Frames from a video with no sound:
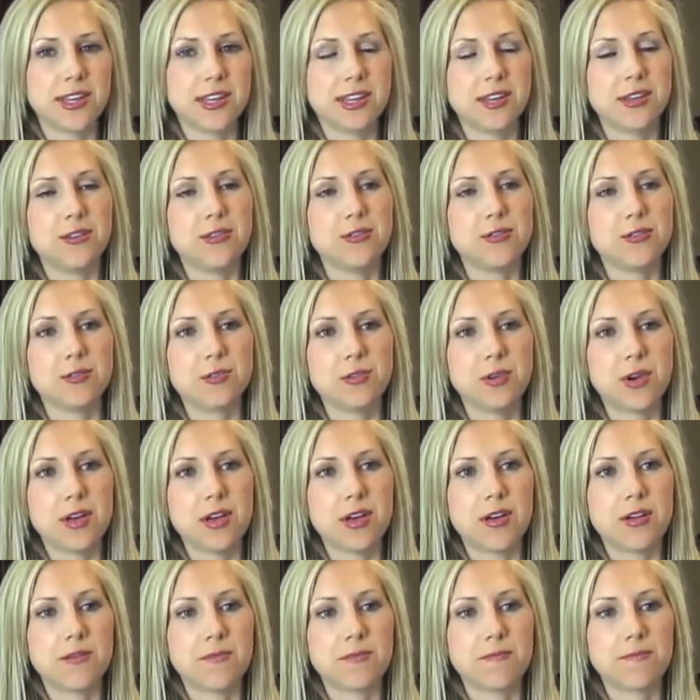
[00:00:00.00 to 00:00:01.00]
that you
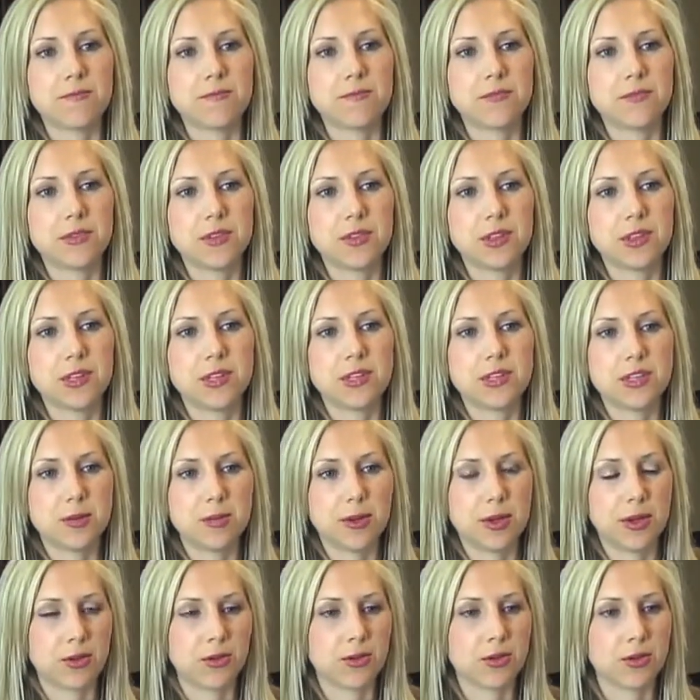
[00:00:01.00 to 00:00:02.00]
said
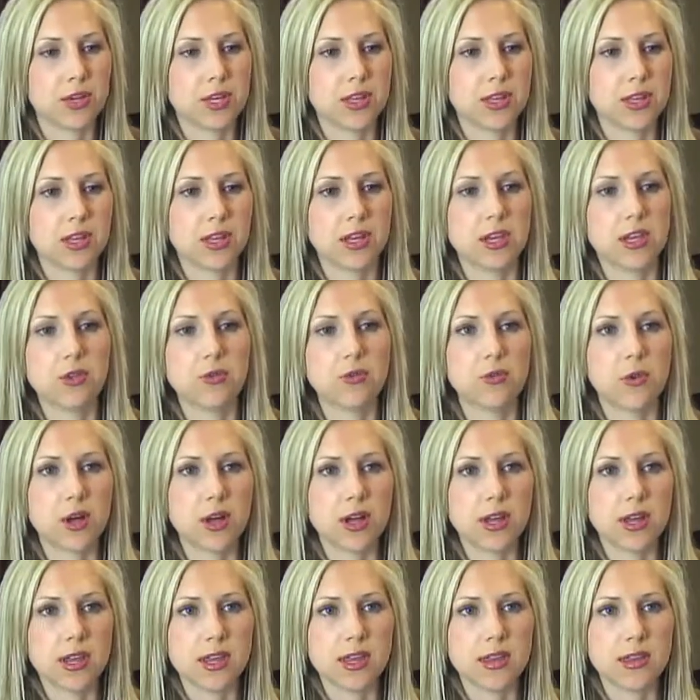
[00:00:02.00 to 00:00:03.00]
about cooking the
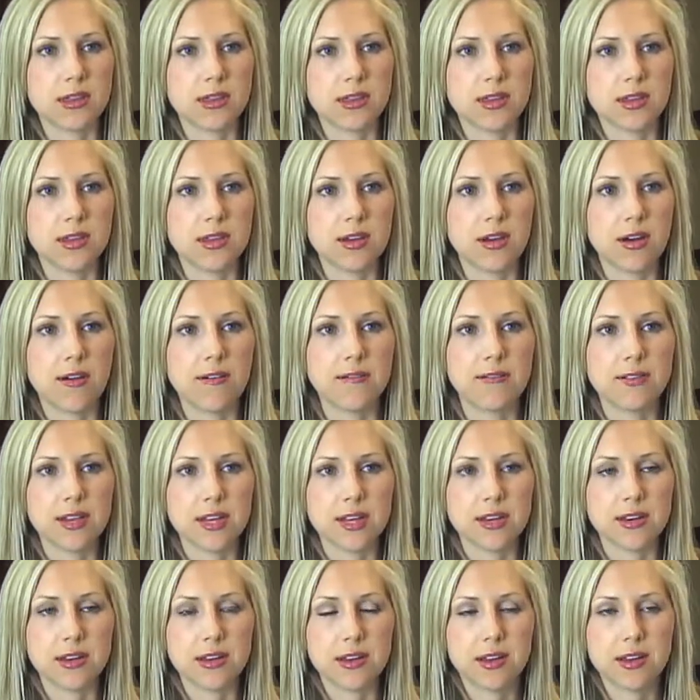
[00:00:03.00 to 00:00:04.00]
quinoa in the
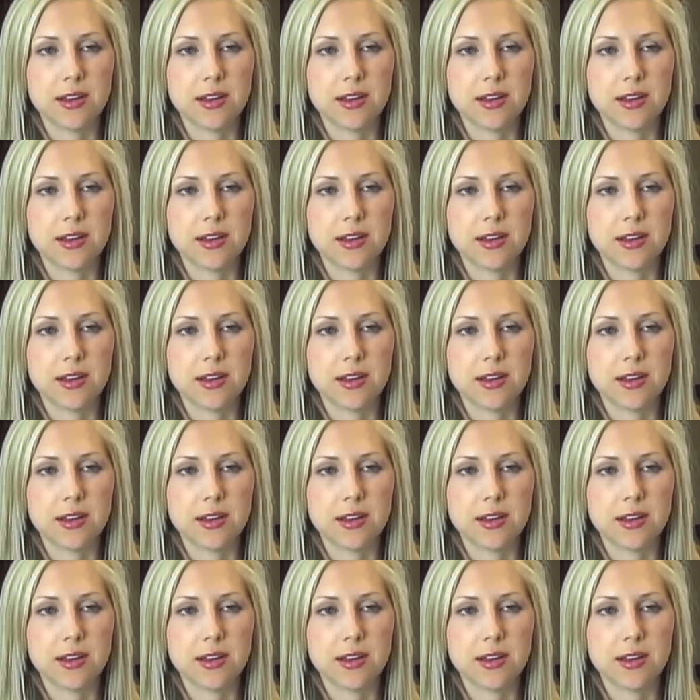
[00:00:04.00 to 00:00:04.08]
oven.